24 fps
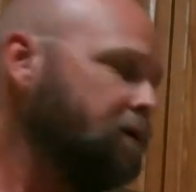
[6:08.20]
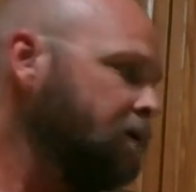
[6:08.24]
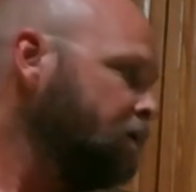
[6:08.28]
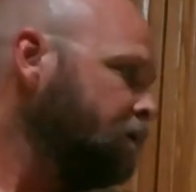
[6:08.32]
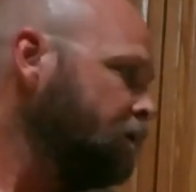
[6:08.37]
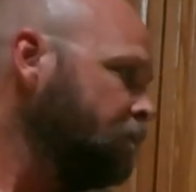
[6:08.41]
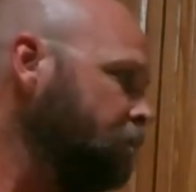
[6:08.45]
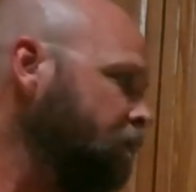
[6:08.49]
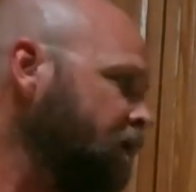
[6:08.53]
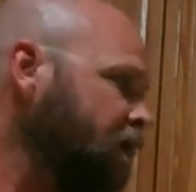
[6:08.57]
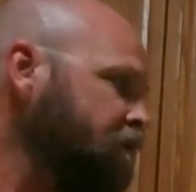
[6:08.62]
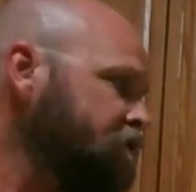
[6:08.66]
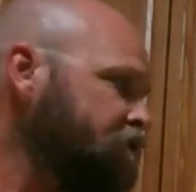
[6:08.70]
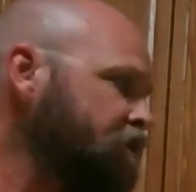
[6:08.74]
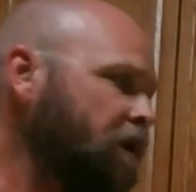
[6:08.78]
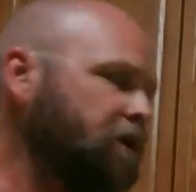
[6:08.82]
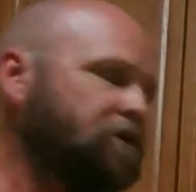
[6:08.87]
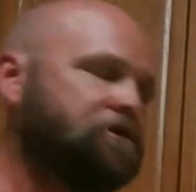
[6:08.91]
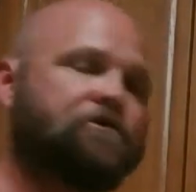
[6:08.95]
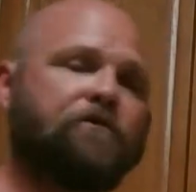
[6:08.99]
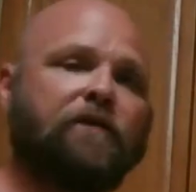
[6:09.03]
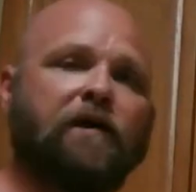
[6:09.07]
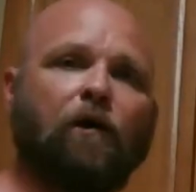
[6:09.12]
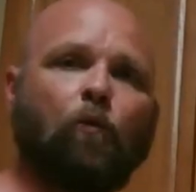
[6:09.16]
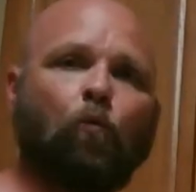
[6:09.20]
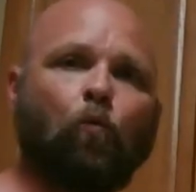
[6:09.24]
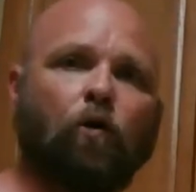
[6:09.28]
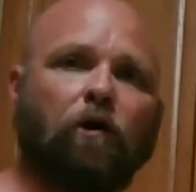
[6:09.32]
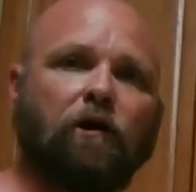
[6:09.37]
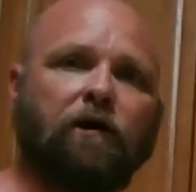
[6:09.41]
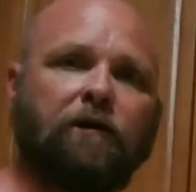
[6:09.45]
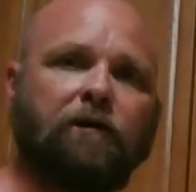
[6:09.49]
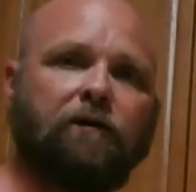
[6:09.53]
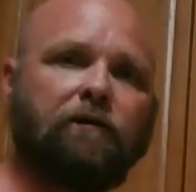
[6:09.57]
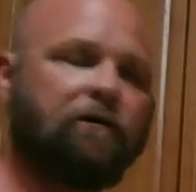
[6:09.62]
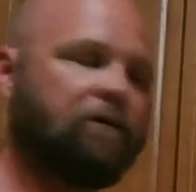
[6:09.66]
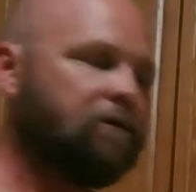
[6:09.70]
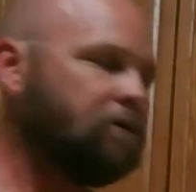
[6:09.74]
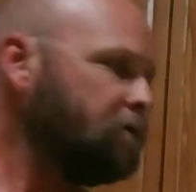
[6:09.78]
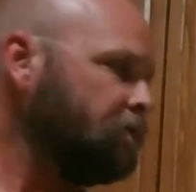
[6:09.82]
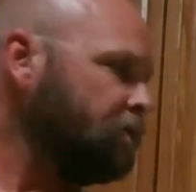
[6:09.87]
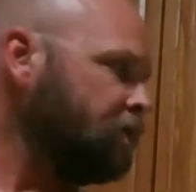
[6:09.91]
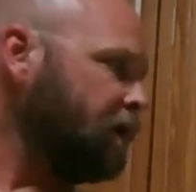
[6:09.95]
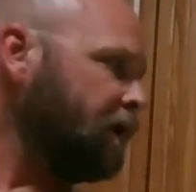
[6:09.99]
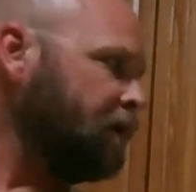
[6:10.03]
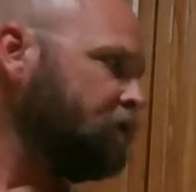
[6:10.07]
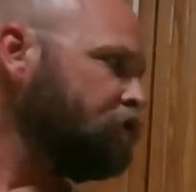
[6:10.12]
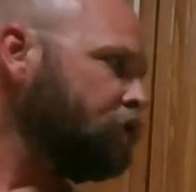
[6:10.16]
But I changed that 1
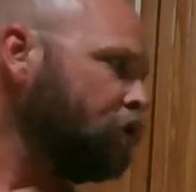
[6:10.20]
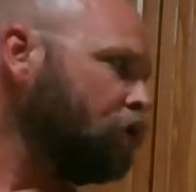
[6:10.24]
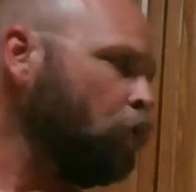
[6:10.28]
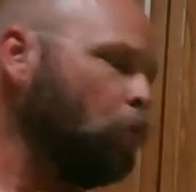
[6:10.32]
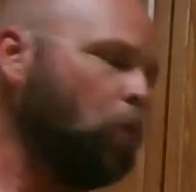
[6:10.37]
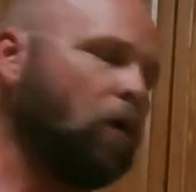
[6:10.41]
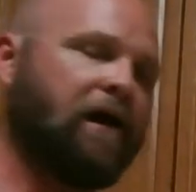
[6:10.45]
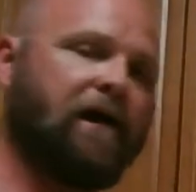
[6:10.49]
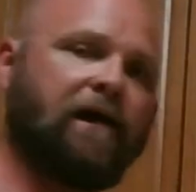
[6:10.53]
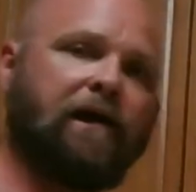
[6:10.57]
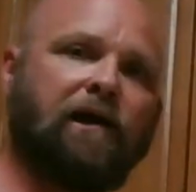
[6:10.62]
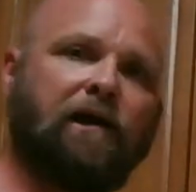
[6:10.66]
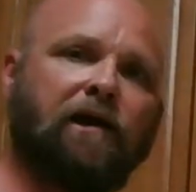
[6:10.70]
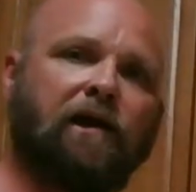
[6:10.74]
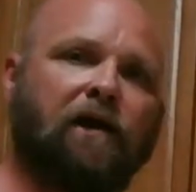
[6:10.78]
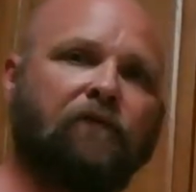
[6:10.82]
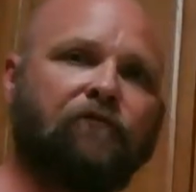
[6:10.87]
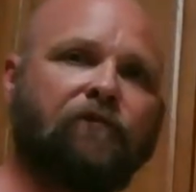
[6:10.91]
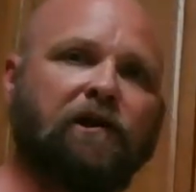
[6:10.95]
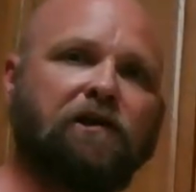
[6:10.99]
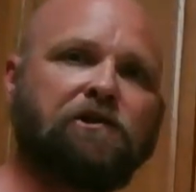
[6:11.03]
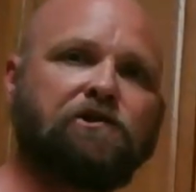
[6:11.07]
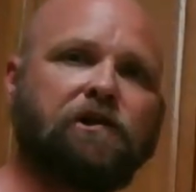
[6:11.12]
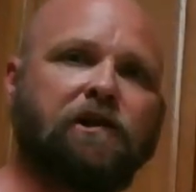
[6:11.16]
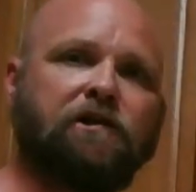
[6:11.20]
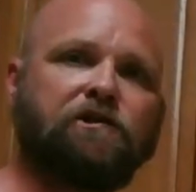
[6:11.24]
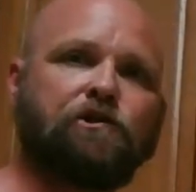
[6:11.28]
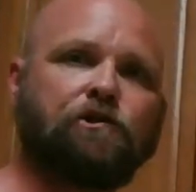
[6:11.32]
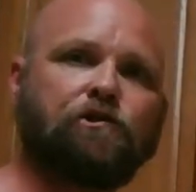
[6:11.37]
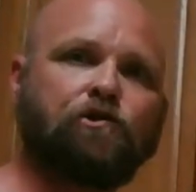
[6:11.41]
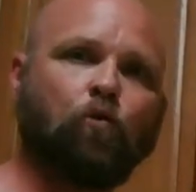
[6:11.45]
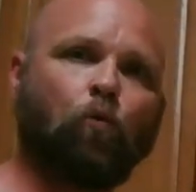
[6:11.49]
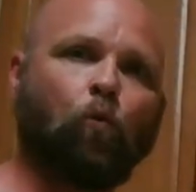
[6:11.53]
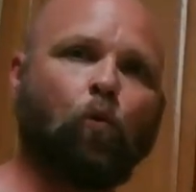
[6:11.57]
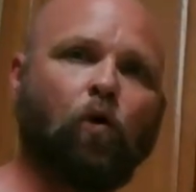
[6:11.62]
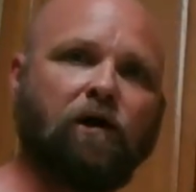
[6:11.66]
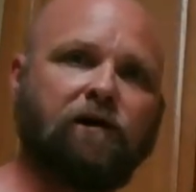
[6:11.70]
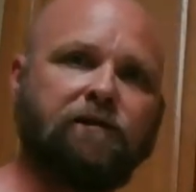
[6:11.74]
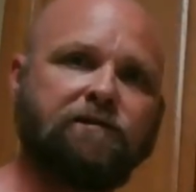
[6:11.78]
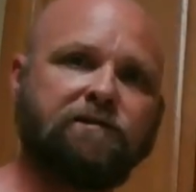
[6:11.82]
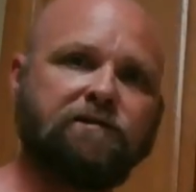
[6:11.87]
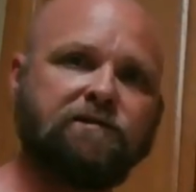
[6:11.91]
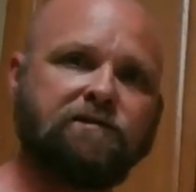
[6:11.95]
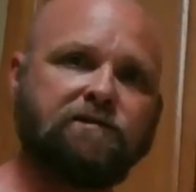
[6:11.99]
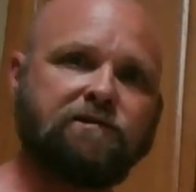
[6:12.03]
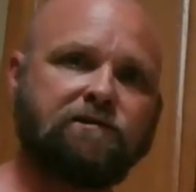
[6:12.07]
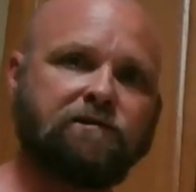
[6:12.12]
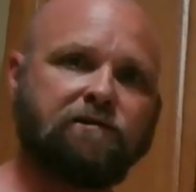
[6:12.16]
that I took away. I've got to change it to
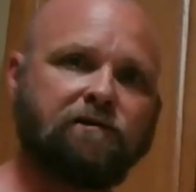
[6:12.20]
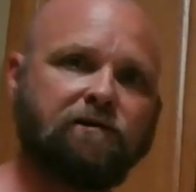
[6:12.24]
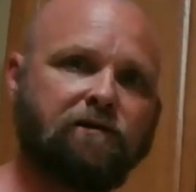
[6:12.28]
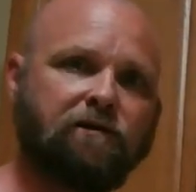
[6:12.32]
ones.